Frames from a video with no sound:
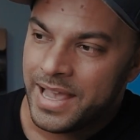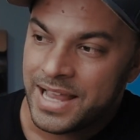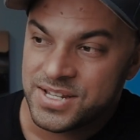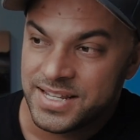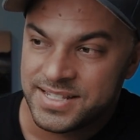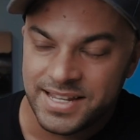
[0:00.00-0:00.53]
as
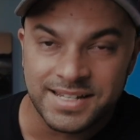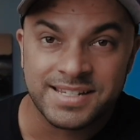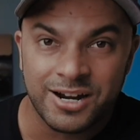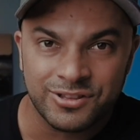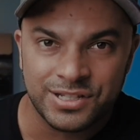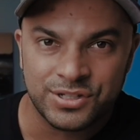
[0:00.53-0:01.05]
you can see, it's
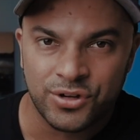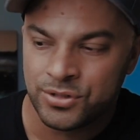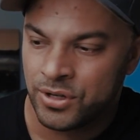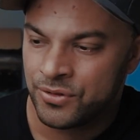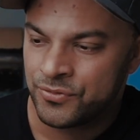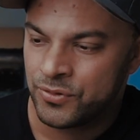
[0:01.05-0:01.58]
currently turned
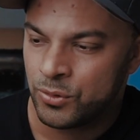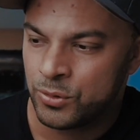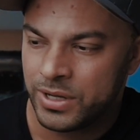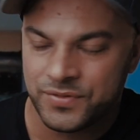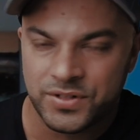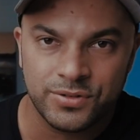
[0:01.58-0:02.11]
off. All
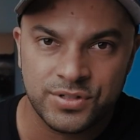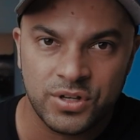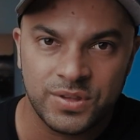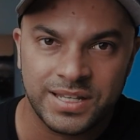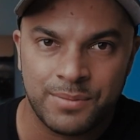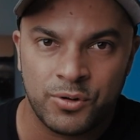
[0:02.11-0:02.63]
you have to do is
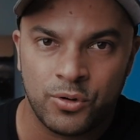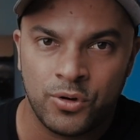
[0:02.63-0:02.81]
turn the camera